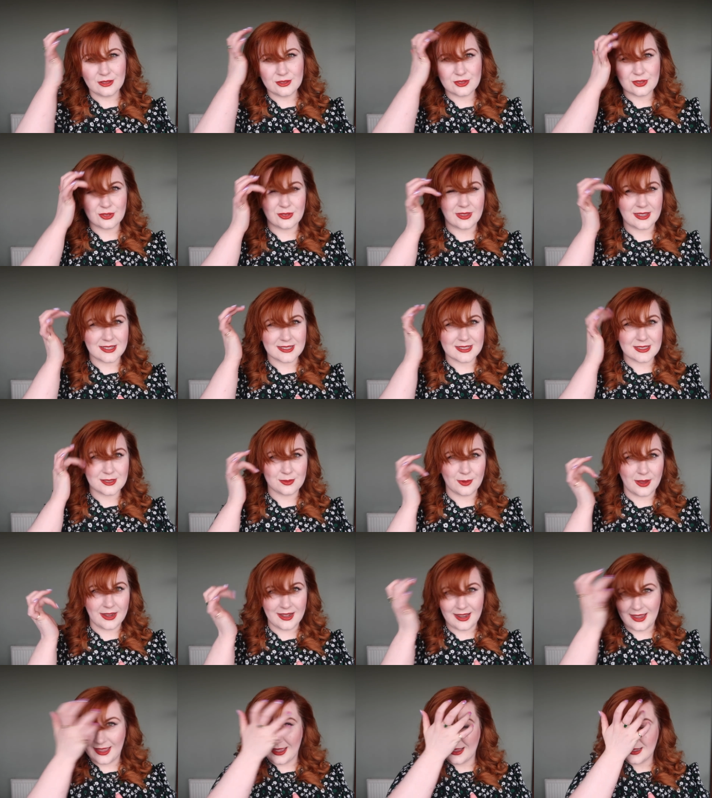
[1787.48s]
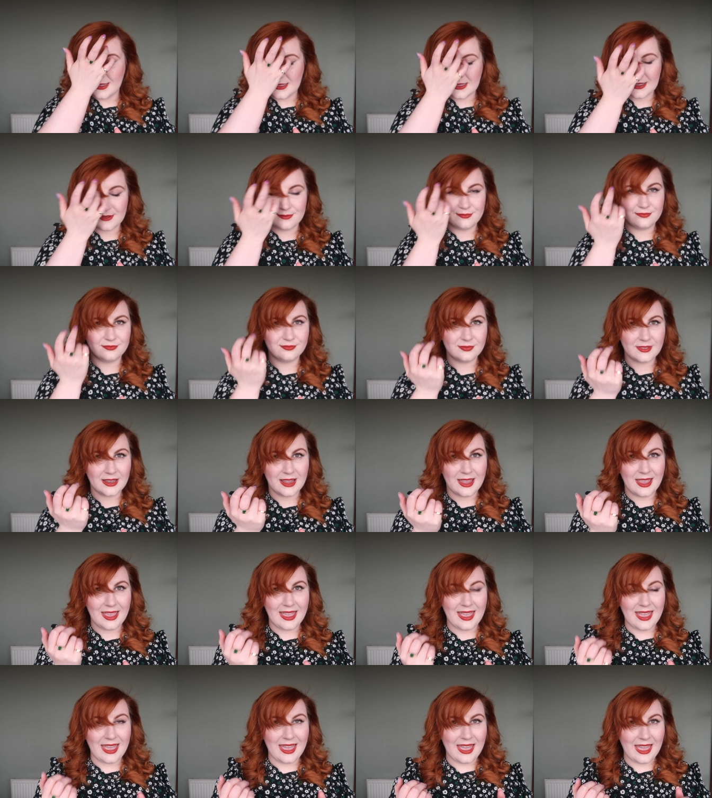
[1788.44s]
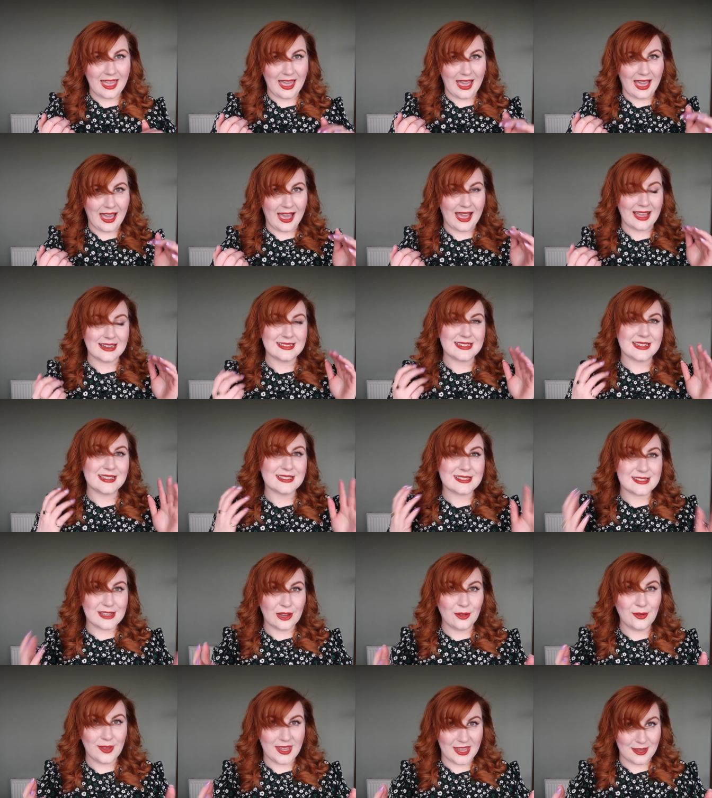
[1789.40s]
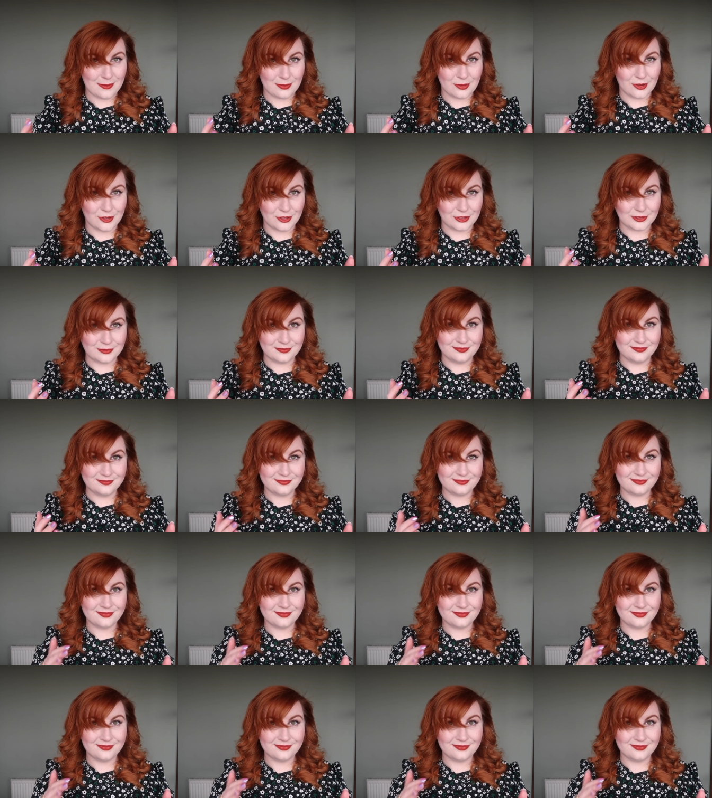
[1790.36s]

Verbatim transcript: so this is where it is and it is now April